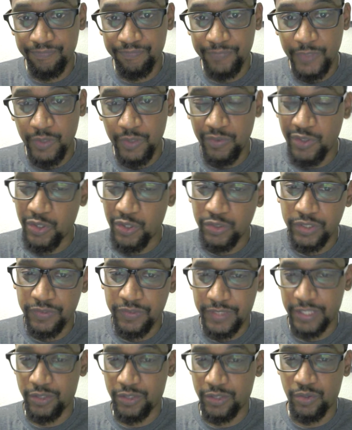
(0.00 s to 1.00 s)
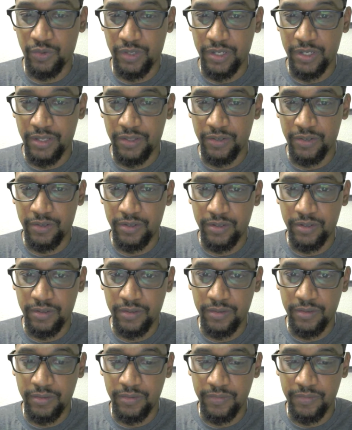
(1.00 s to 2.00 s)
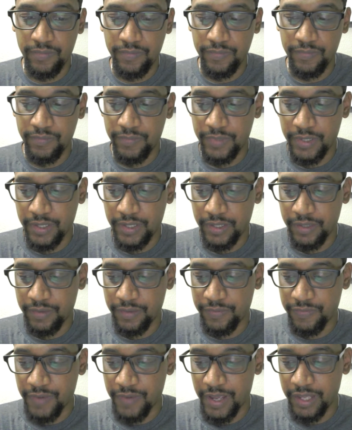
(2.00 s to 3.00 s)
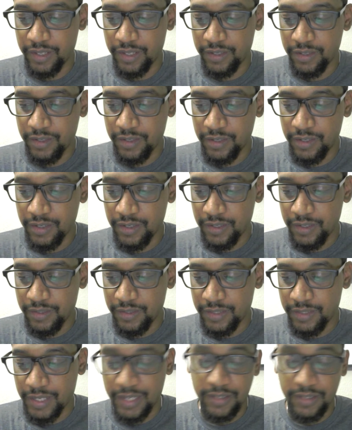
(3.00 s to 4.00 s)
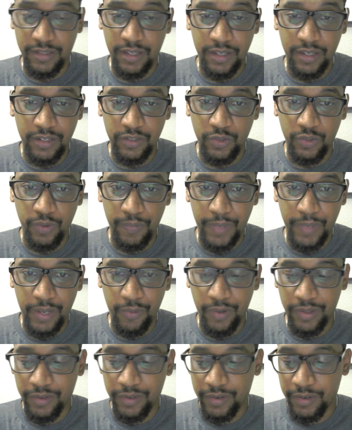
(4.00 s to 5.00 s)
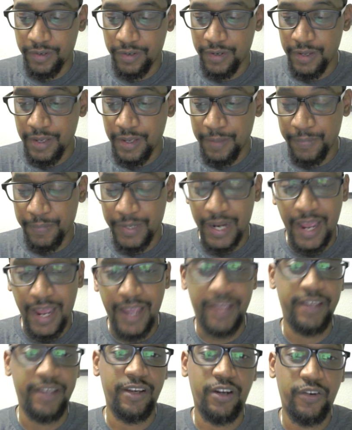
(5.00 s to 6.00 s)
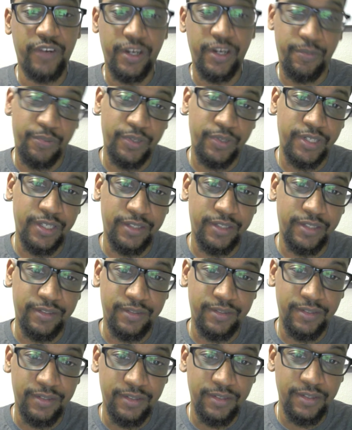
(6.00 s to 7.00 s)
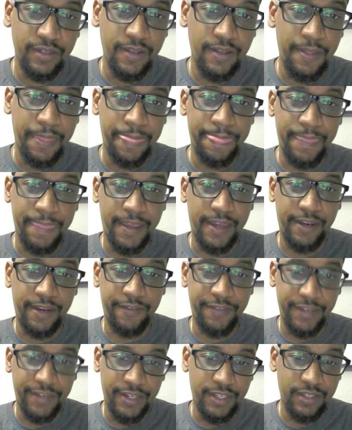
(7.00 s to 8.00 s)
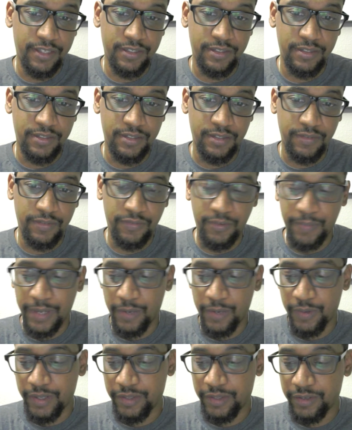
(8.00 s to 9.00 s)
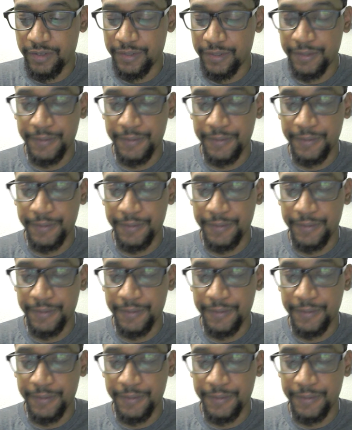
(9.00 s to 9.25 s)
who knows if they do another uh, fight that has nothing to do with Mayweather? But I already predict that if it is for Mayweather,